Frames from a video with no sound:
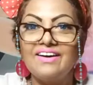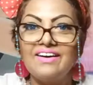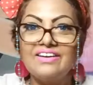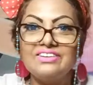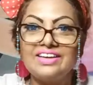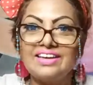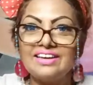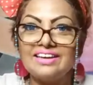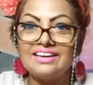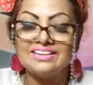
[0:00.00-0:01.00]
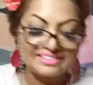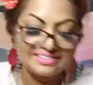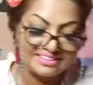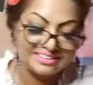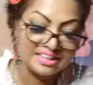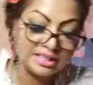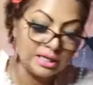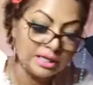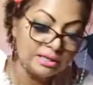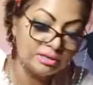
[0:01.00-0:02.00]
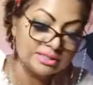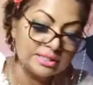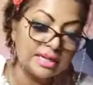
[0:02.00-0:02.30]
Oh dear. Looks